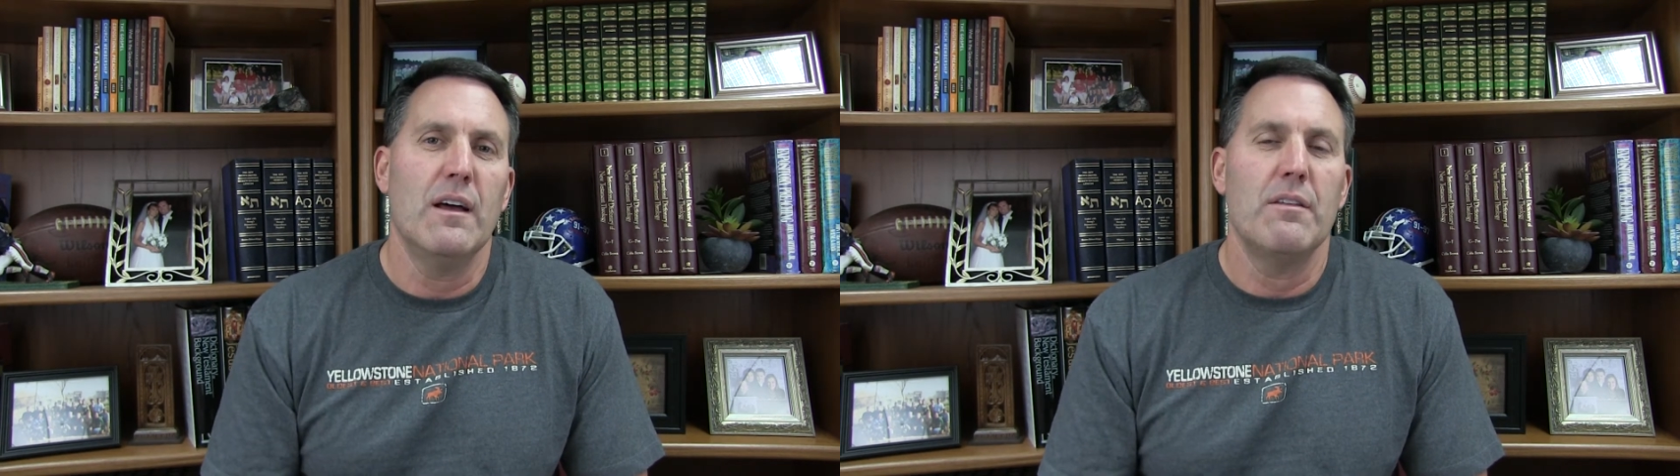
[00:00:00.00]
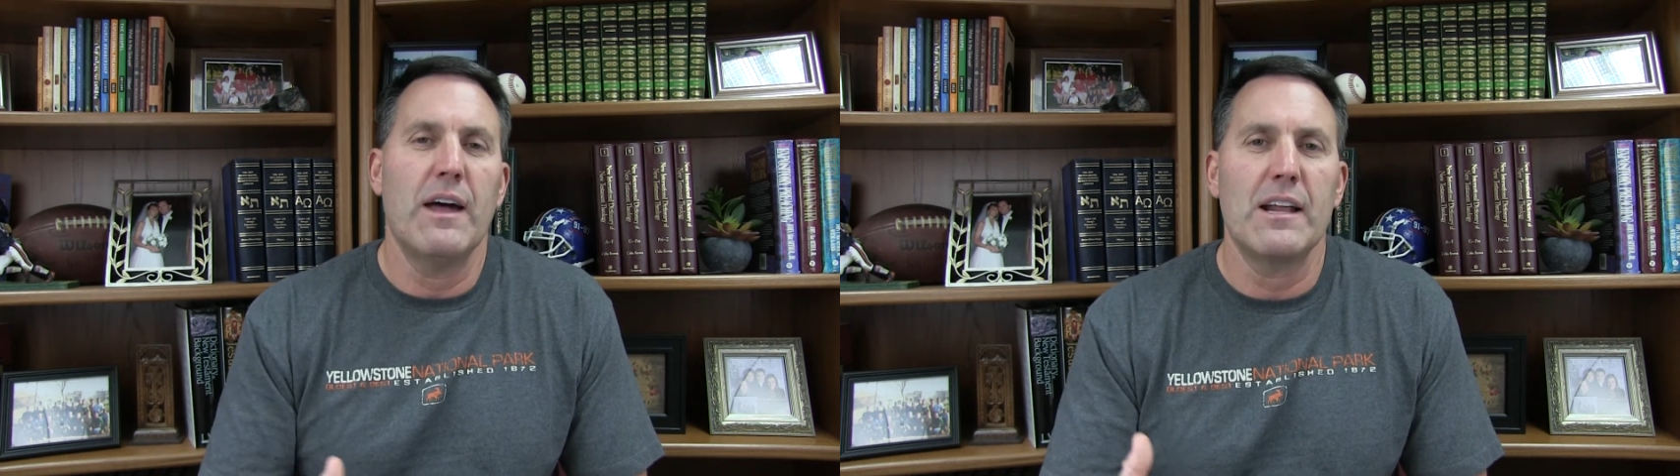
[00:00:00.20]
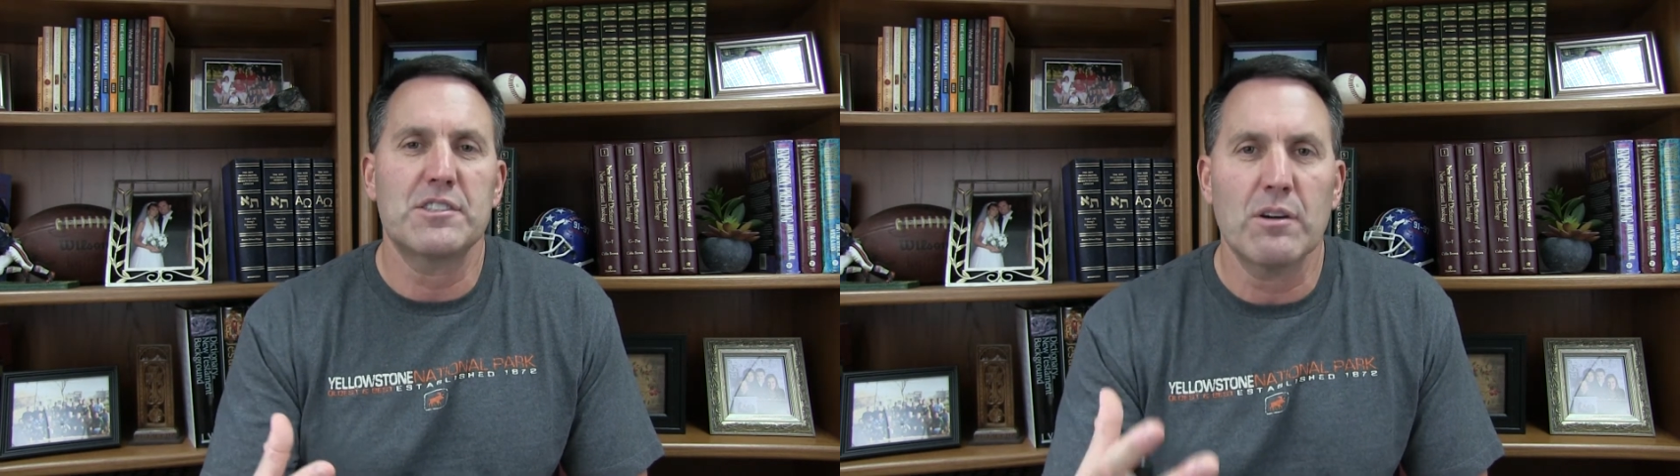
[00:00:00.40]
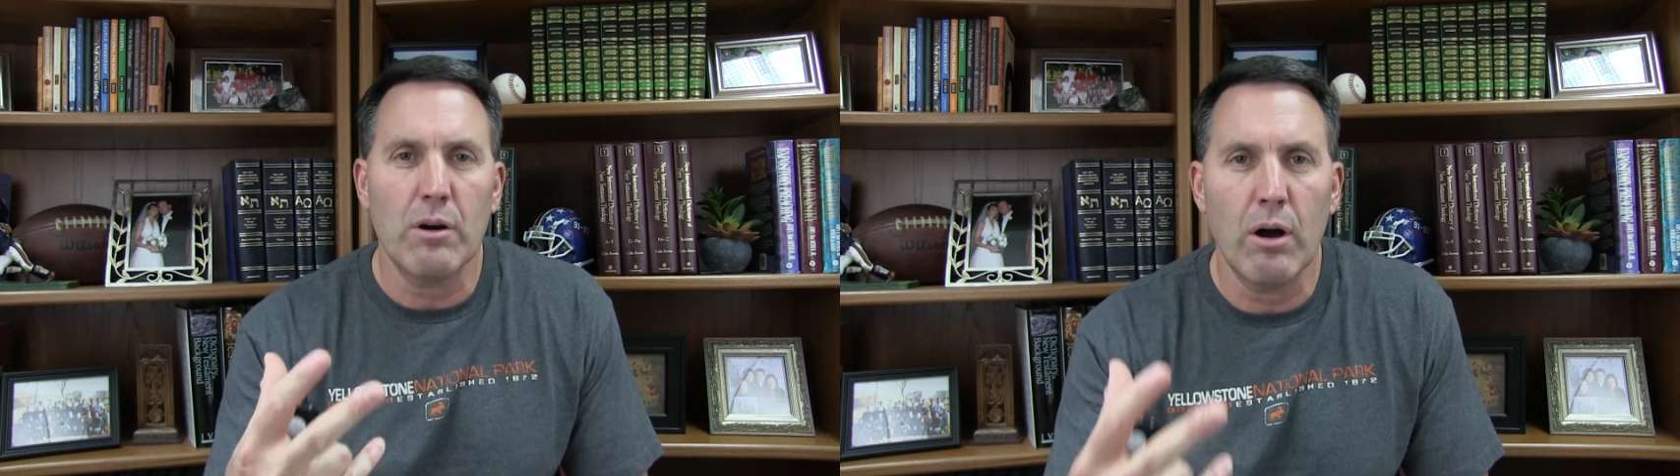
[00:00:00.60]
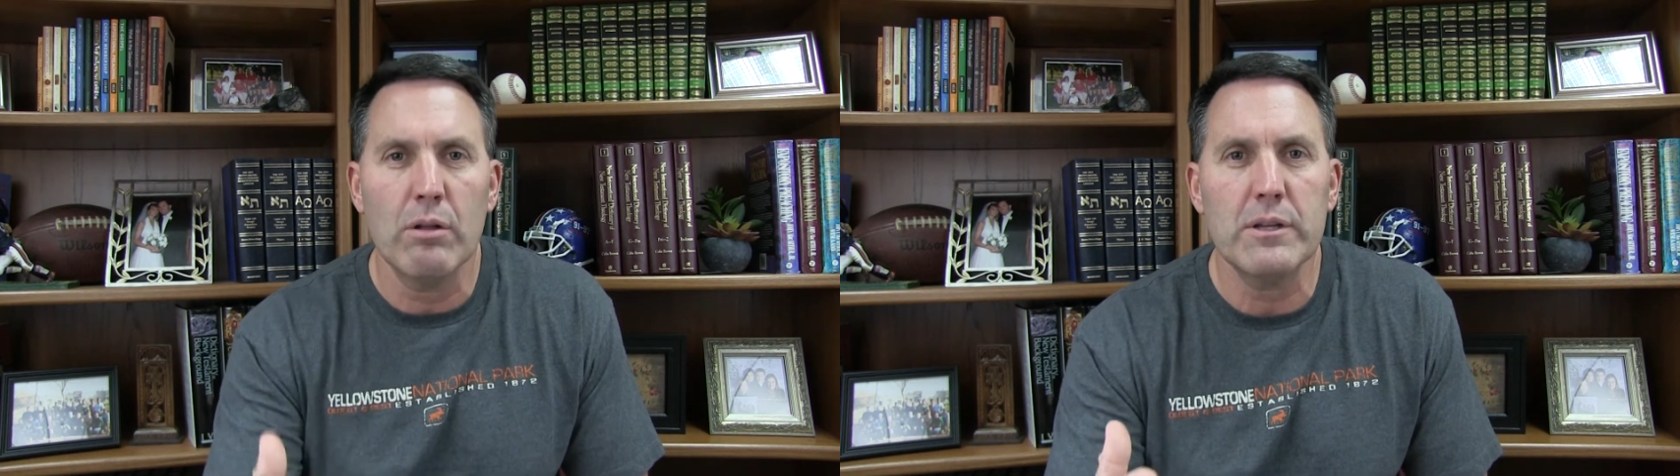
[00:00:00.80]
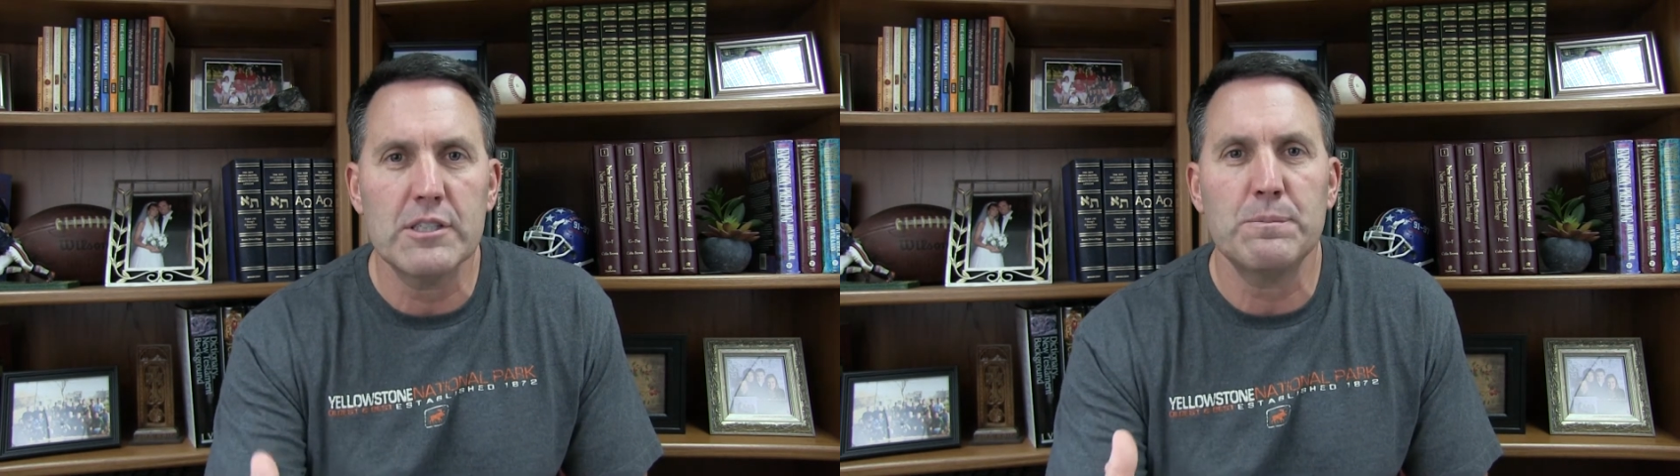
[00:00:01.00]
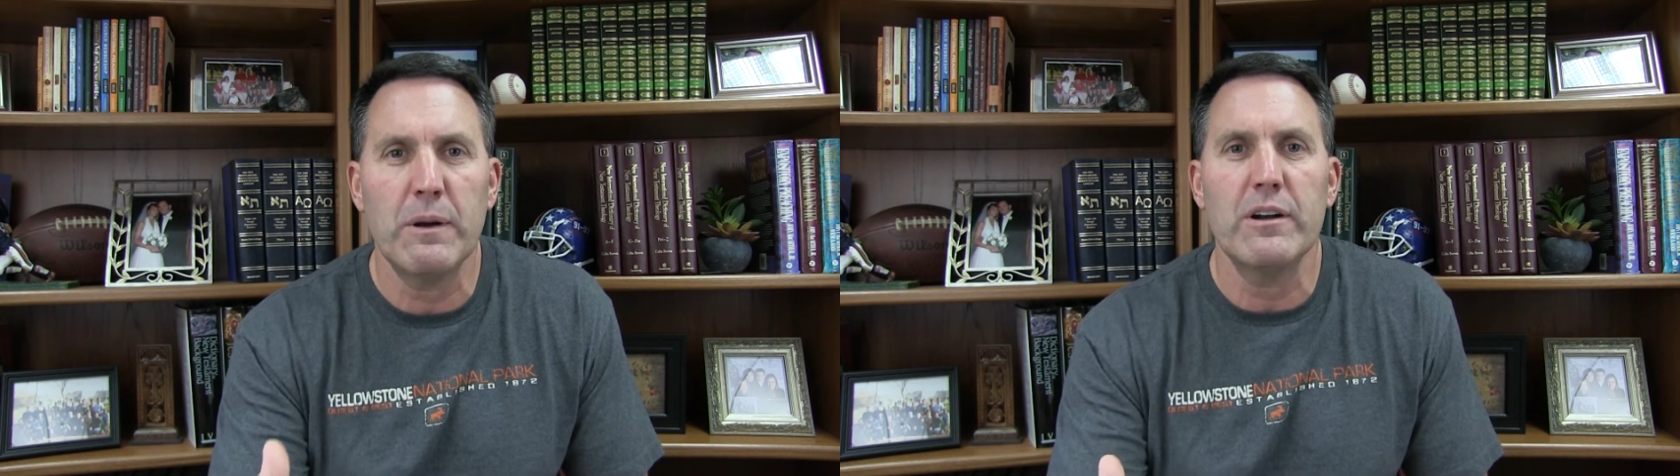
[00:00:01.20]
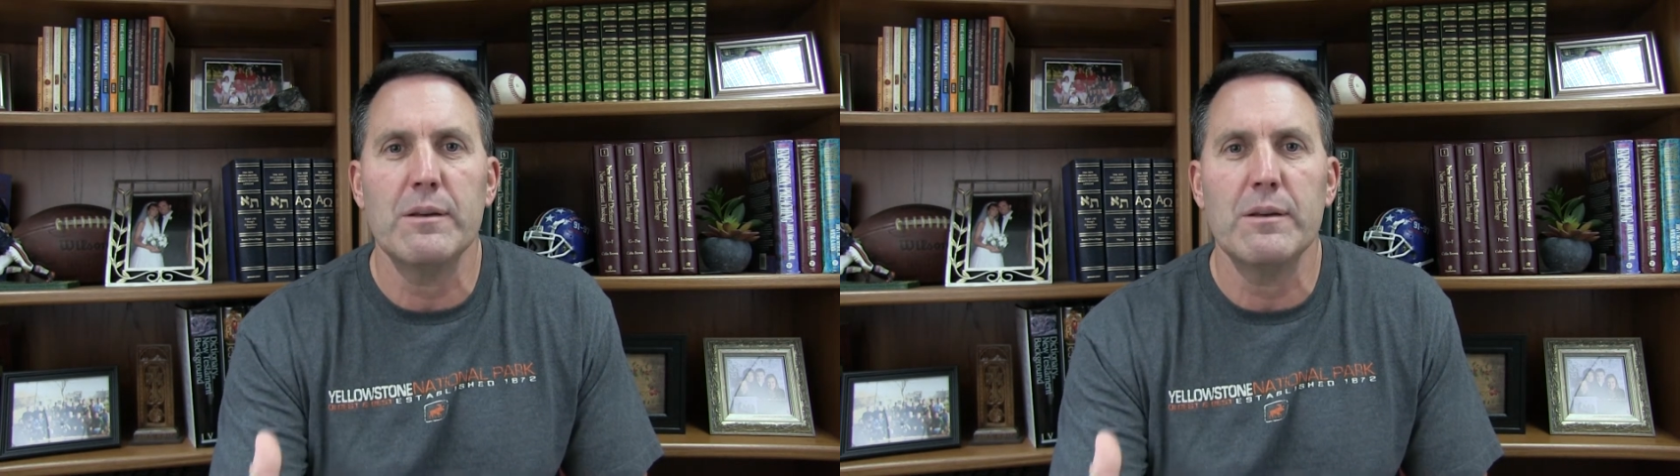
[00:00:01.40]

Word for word: that it's the Holy Spirit